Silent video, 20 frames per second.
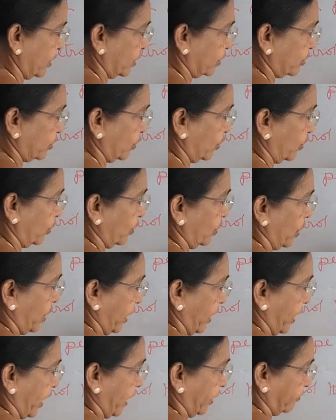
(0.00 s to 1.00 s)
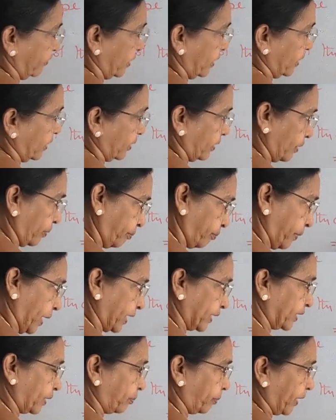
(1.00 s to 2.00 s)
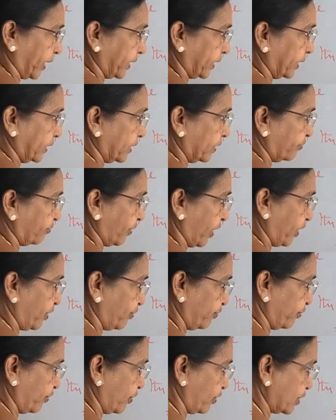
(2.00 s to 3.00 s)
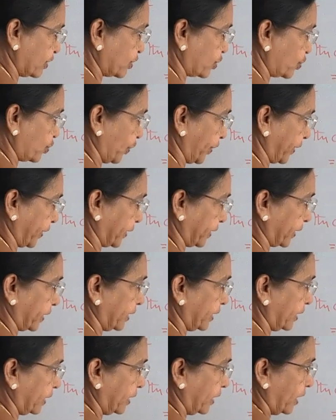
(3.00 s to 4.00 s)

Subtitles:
So I will multiply it. 5 fours 20.